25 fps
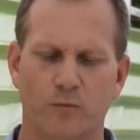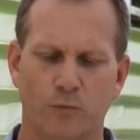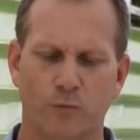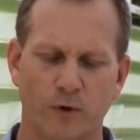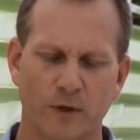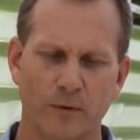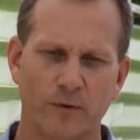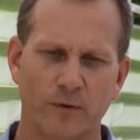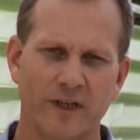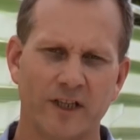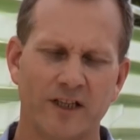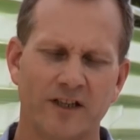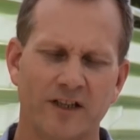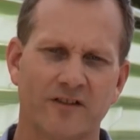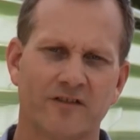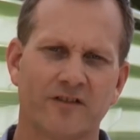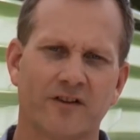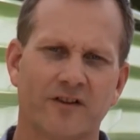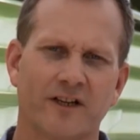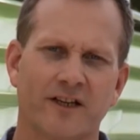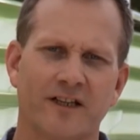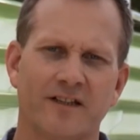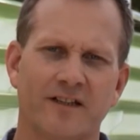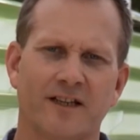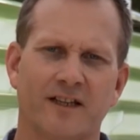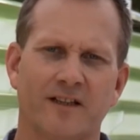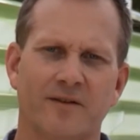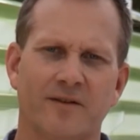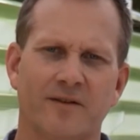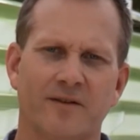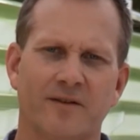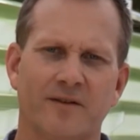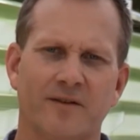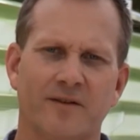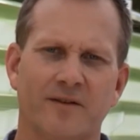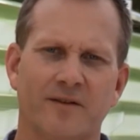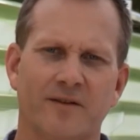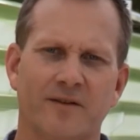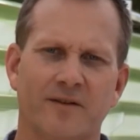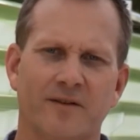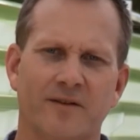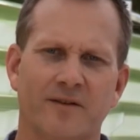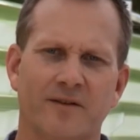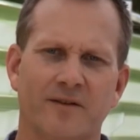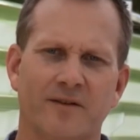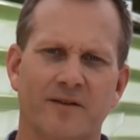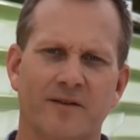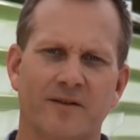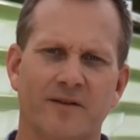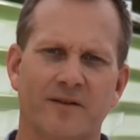we're really excited that we've,
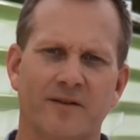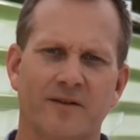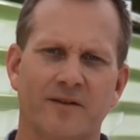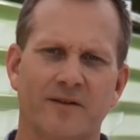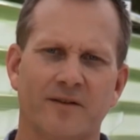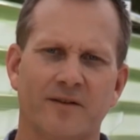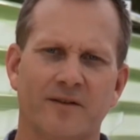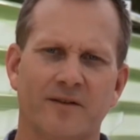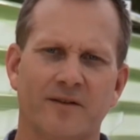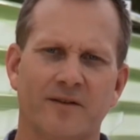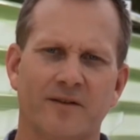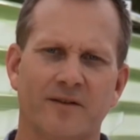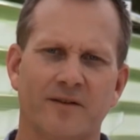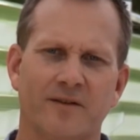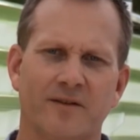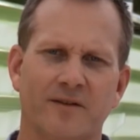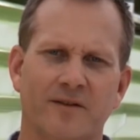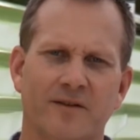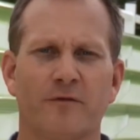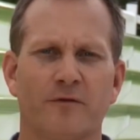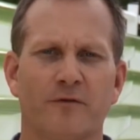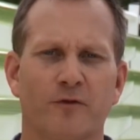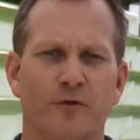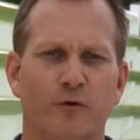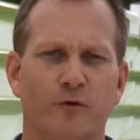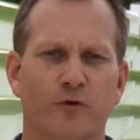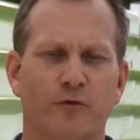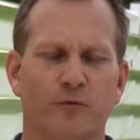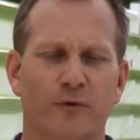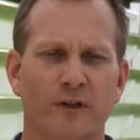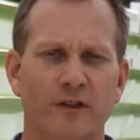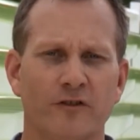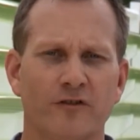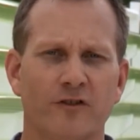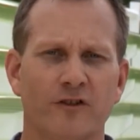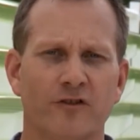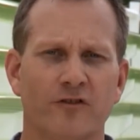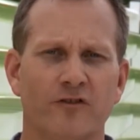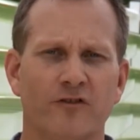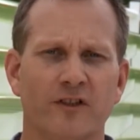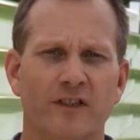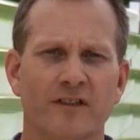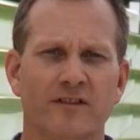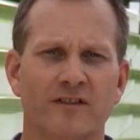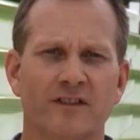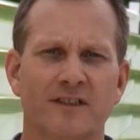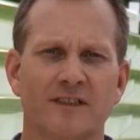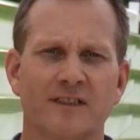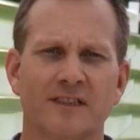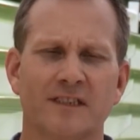we've opened the Solar Biofuels Research
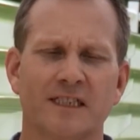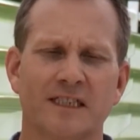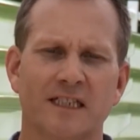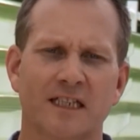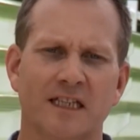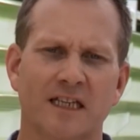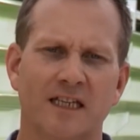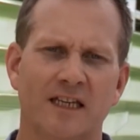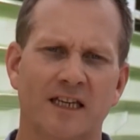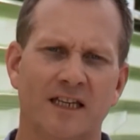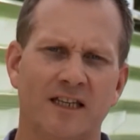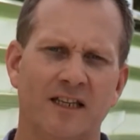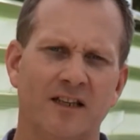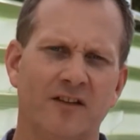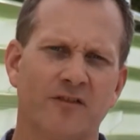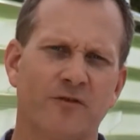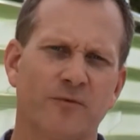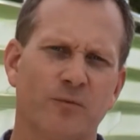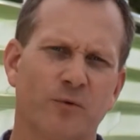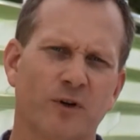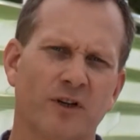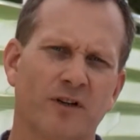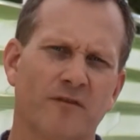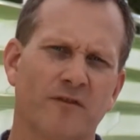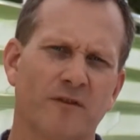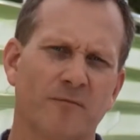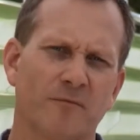Centre. It is one of the